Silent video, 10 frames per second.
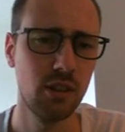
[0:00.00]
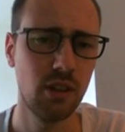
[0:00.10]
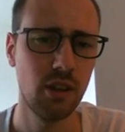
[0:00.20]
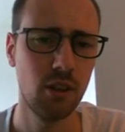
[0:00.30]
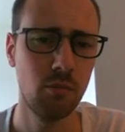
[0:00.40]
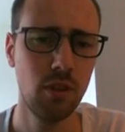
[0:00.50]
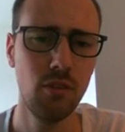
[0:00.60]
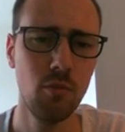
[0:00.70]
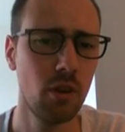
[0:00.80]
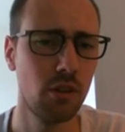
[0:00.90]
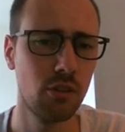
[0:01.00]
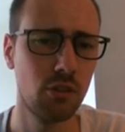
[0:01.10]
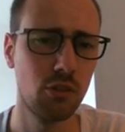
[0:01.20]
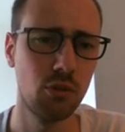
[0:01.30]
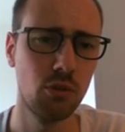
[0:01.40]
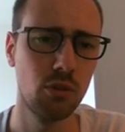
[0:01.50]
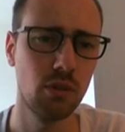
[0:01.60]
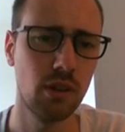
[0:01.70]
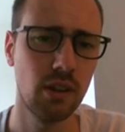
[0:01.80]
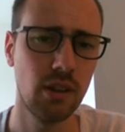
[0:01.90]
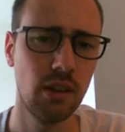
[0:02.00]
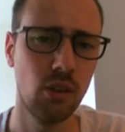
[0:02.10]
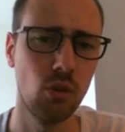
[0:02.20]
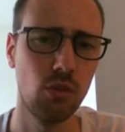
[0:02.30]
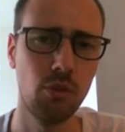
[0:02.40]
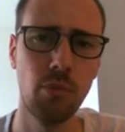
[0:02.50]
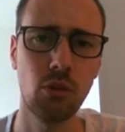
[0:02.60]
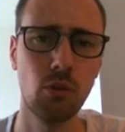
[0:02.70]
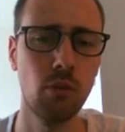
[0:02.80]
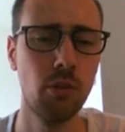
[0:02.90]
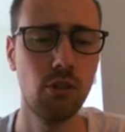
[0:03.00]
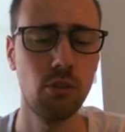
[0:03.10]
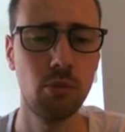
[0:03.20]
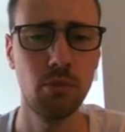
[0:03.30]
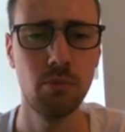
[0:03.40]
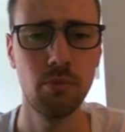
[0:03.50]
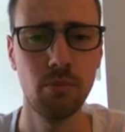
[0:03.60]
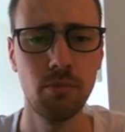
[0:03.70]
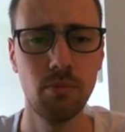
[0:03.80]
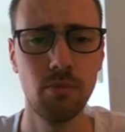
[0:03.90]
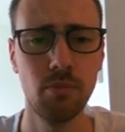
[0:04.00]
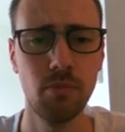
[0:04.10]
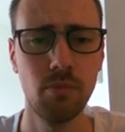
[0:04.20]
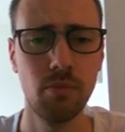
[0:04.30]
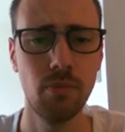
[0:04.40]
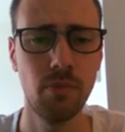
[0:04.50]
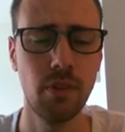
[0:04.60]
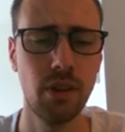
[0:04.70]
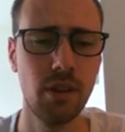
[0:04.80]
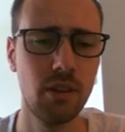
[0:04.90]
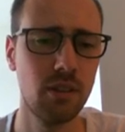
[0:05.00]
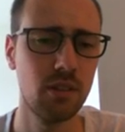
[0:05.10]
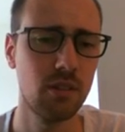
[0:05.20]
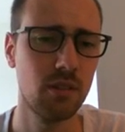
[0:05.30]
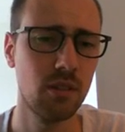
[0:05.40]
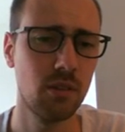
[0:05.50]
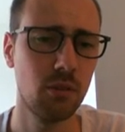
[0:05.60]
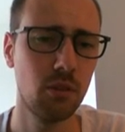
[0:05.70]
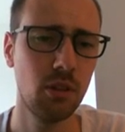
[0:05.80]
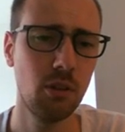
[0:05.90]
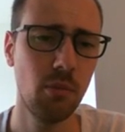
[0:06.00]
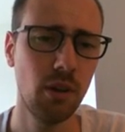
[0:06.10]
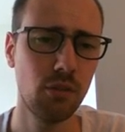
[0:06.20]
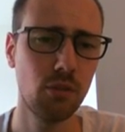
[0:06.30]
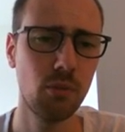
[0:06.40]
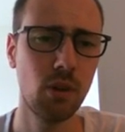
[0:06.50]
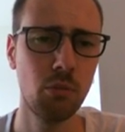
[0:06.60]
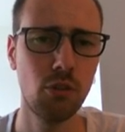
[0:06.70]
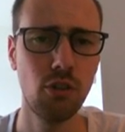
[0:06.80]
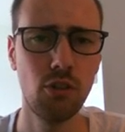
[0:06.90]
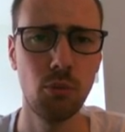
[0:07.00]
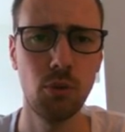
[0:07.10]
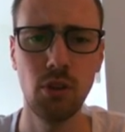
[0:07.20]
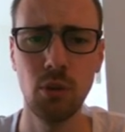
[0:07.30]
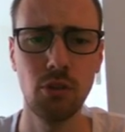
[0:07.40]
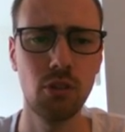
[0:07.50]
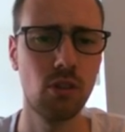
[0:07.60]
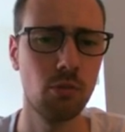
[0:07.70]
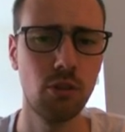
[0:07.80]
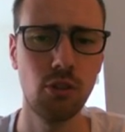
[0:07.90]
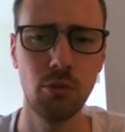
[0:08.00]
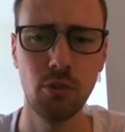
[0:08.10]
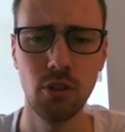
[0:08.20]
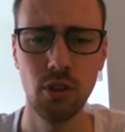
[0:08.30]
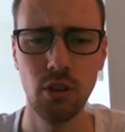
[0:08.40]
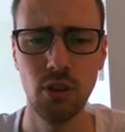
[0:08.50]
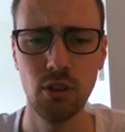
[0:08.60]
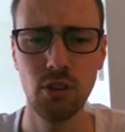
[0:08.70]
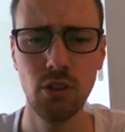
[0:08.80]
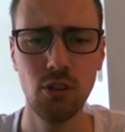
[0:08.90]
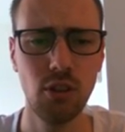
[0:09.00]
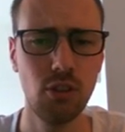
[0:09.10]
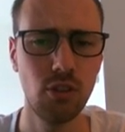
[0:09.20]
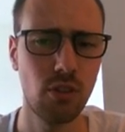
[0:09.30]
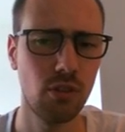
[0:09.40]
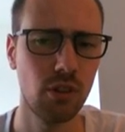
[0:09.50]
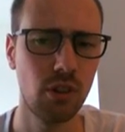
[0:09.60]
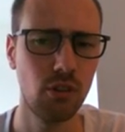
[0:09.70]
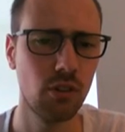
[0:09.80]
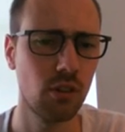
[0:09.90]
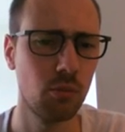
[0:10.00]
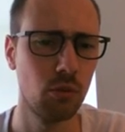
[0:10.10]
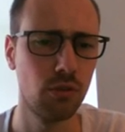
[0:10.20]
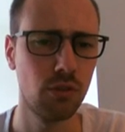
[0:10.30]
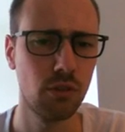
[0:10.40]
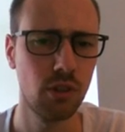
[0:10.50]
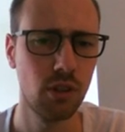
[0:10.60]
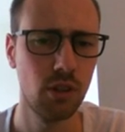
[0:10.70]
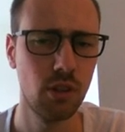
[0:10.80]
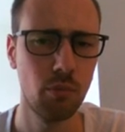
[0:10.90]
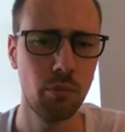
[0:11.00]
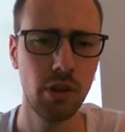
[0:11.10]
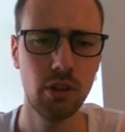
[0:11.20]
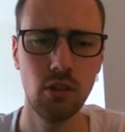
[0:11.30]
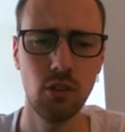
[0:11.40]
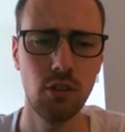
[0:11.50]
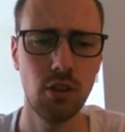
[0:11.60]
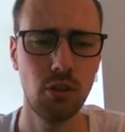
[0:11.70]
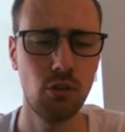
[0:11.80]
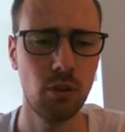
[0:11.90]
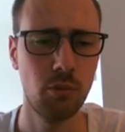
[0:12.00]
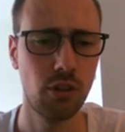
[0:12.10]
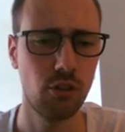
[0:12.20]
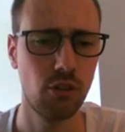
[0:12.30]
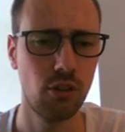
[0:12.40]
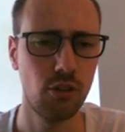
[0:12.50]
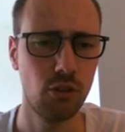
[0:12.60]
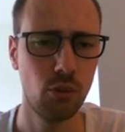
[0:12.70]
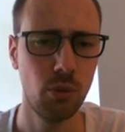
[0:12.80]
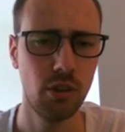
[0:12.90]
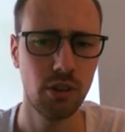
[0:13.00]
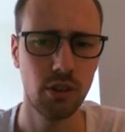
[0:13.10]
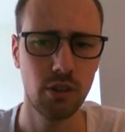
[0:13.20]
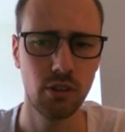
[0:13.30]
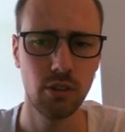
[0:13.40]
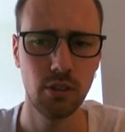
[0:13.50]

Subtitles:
if he manages to get hold of the Black square bishop, then he might have some compensation with the opposite color bishops. Because h3, interesting move. Black decides to grab the exchange, queen takes,